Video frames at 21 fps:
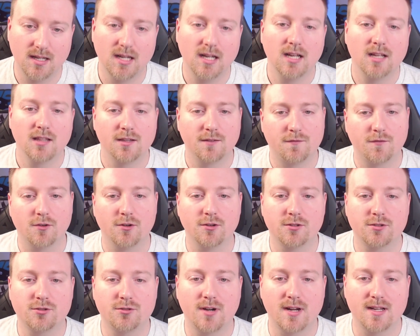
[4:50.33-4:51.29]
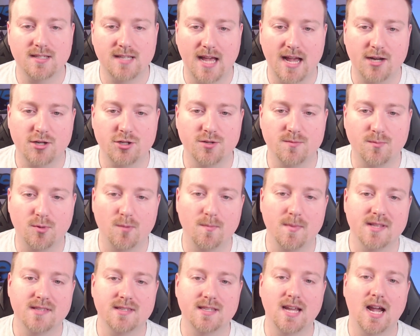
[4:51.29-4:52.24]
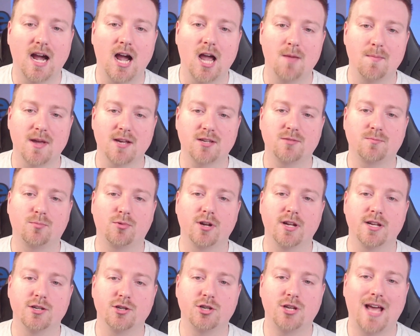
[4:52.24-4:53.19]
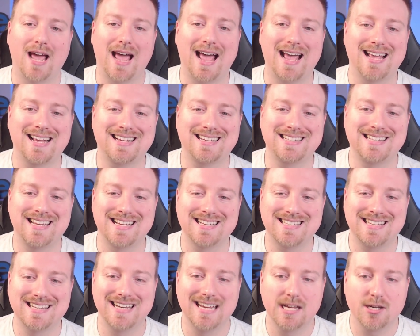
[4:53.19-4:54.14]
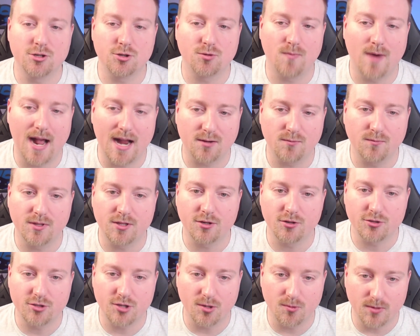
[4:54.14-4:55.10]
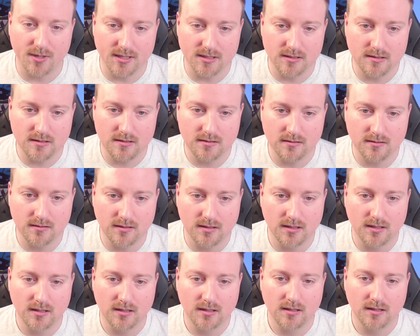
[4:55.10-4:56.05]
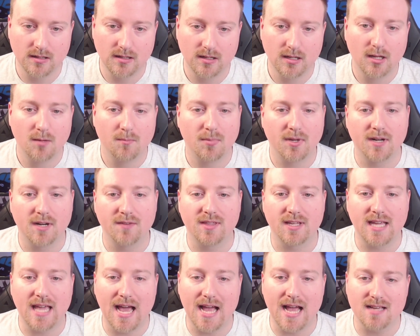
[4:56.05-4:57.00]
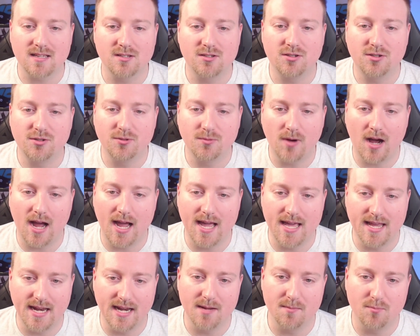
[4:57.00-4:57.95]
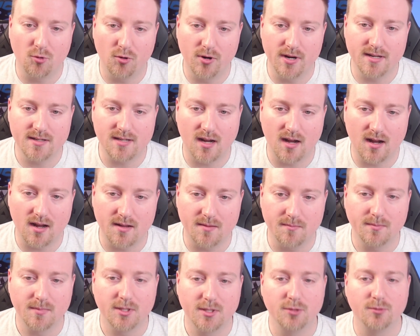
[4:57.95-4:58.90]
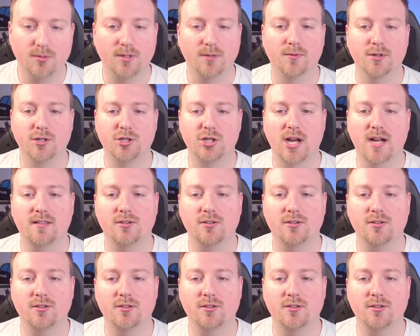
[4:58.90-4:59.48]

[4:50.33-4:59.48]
The first transaction permits the IMX bridge to access and interact with your tokens. But if the gas is too high at any point in time, you can reject the